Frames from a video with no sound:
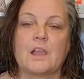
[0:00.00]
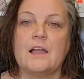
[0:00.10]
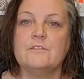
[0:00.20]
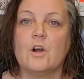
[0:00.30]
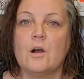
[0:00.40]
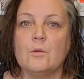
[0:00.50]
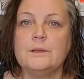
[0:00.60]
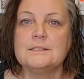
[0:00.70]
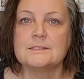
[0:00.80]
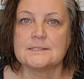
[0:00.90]
I've
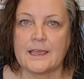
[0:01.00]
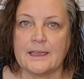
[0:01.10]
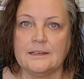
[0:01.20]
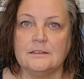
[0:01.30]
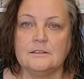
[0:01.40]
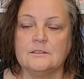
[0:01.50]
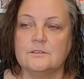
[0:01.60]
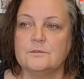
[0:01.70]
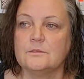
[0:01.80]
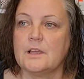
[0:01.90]
always said,
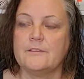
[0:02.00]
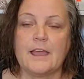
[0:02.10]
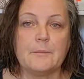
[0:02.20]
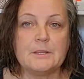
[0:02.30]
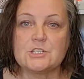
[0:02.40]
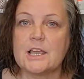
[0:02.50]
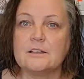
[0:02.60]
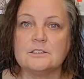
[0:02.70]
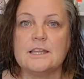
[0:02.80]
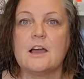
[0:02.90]
I've had my
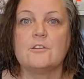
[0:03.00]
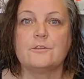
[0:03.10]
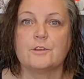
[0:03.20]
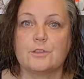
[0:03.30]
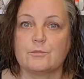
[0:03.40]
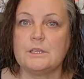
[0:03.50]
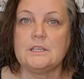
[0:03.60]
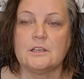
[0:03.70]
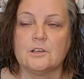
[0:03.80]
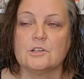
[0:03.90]
channel now for 3
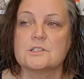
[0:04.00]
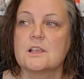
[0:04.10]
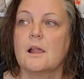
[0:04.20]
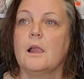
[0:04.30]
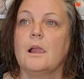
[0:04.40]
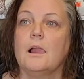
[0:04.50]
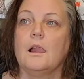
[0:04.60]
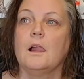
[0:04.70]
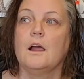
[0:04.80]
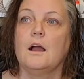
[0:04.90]
years.
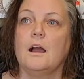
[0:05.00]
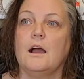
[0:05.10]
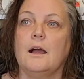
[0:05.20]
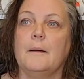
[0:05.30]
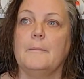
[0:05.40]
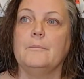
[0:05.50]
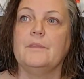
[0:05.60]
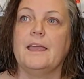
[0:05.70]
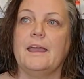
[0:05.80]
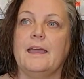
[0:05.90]

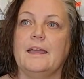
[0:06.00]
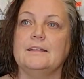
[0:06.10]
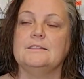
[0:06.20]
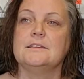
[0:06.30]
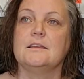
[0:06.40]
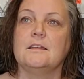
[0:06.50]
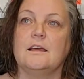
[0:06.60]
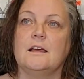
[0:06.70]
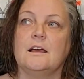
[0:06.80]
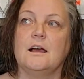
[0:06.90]
And
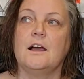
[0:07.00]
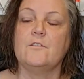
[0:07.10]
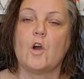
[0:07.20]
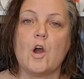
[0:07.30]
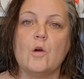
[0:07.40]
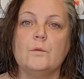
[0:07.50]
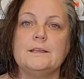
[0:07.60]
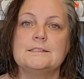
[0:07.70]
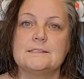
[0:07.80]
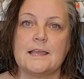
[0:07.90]
I've
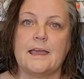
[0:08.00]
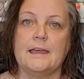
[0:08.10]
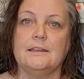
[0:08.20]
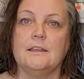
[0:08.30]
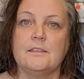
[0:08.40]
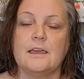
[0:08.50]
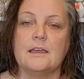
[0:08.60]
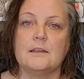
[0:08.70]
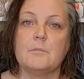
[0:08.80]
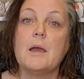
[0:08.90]
always said
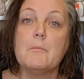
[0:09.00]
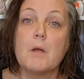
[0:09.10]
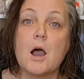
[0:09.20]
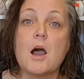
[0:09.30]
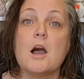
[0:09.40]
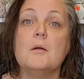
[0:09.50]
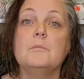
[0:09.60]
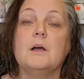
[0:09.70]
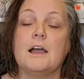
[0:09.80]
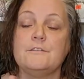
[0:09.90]
that my
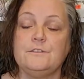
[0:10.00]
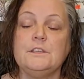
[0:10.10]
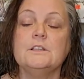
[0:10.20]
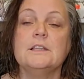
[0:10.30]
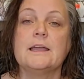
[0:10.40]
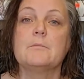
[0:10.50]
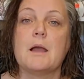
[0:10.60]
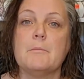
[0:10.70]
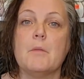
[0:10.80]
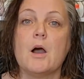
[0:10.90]
mom, I feel like
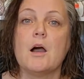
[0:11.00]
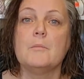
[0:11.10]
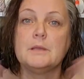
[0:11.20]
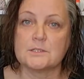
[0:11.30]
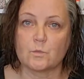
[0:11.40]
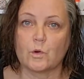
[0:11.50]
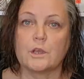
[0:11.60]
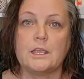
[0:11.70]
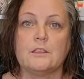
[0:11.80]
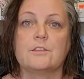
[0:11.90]
my mom is
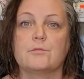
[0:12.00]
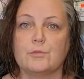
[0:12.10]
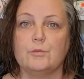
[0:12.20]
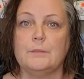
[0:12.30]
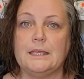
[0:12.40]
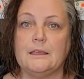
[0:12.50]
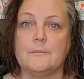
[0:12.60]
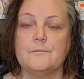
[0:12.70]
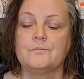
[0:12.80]
working through me.